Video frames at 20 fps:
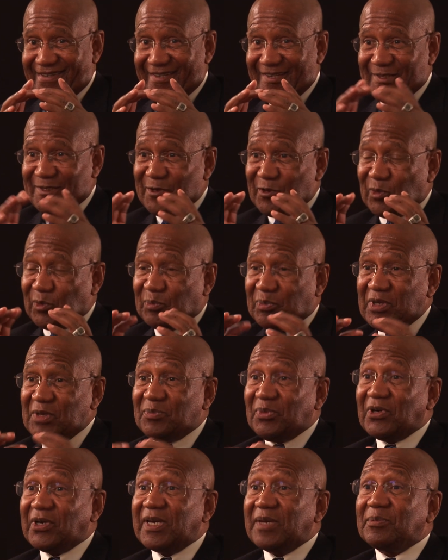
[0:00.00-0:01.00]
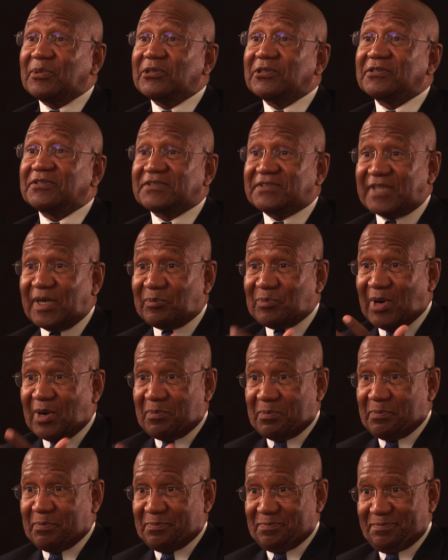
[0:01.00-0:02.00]
and there are people able to step
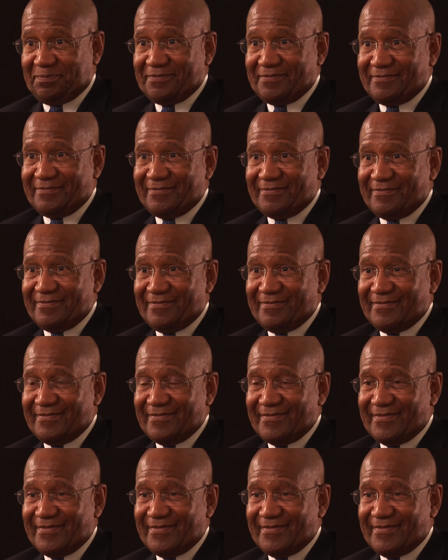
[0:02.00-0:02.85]
up. Mm -hmm.